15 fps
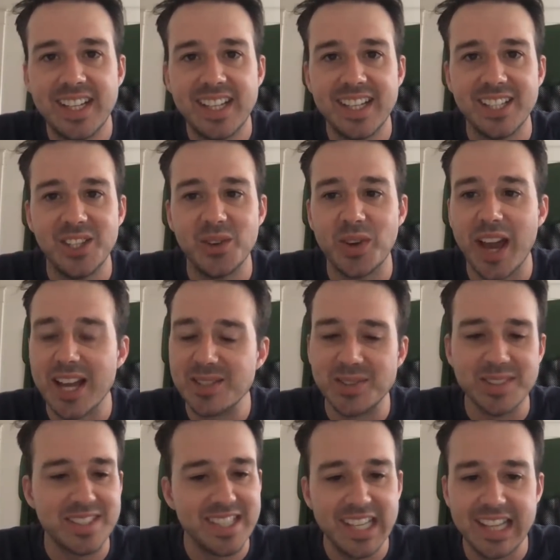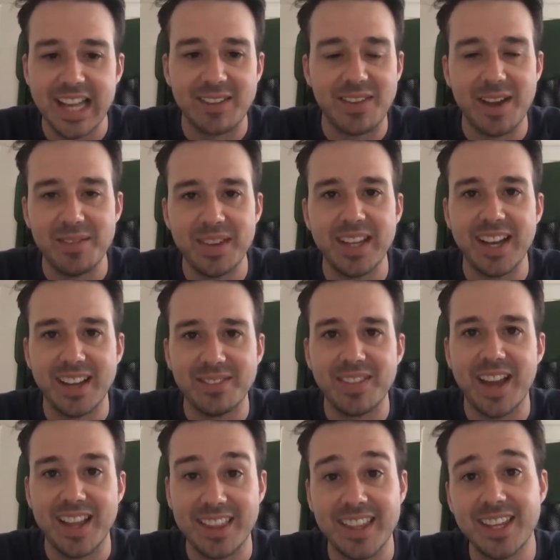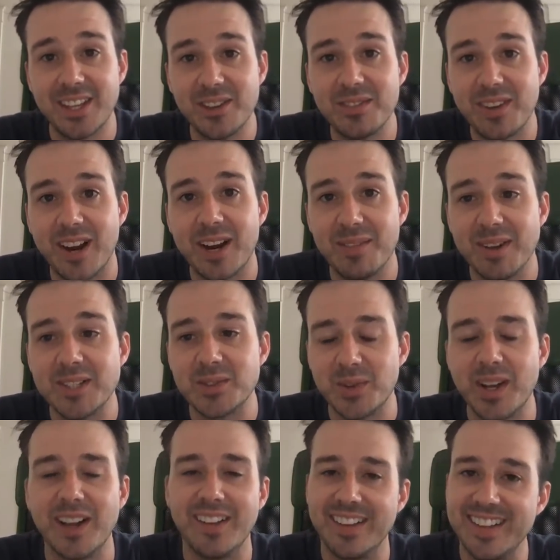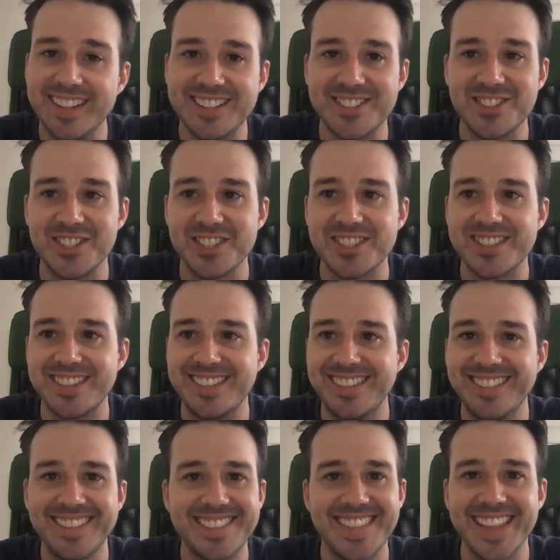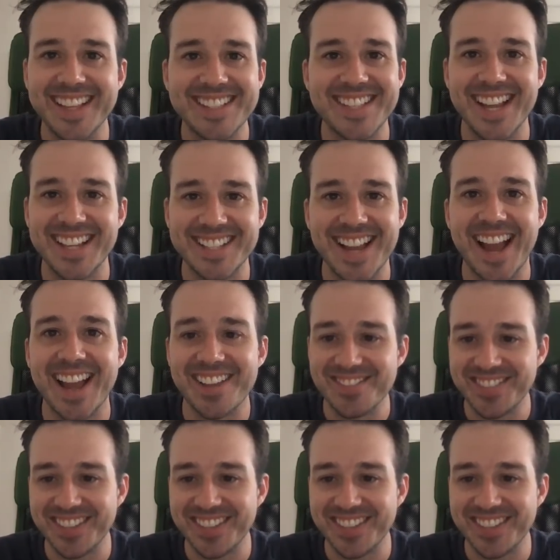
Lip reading: you guys will see them. I mean, I think you very much will. It's just, things take time,